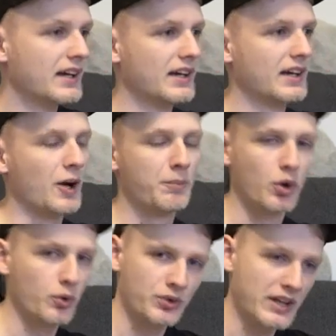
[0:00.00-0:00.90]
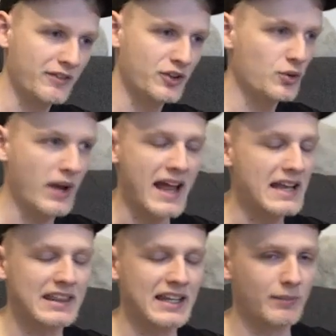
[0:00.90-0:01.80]
a pug would never do
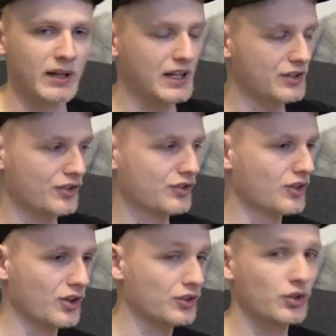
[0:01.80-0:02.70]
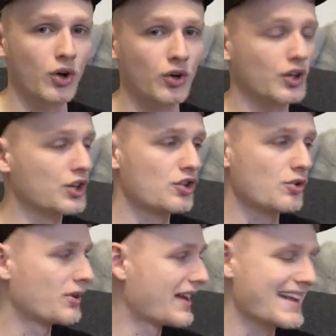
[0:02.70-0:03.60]
anything malicious to a dog, a human,
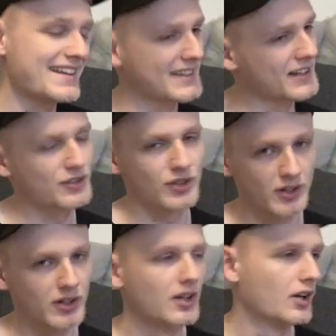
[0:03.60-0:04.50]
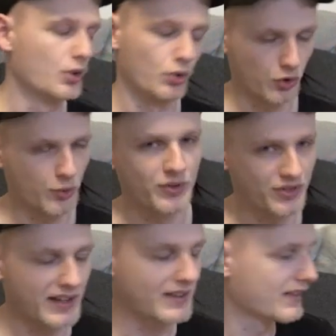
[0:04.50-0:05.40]
anything. So 100%
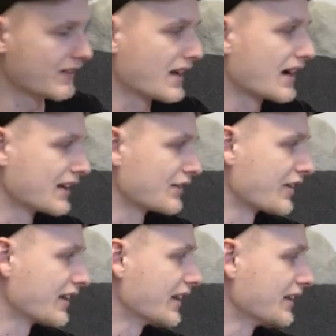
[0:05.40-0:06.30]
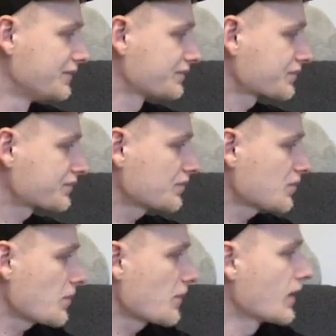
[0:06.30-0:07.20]
they are kid friendly.
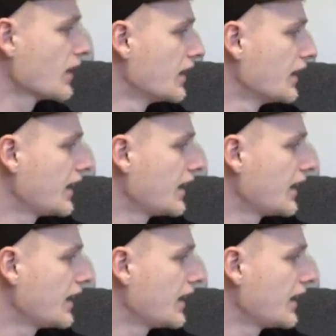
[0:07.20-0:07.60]
And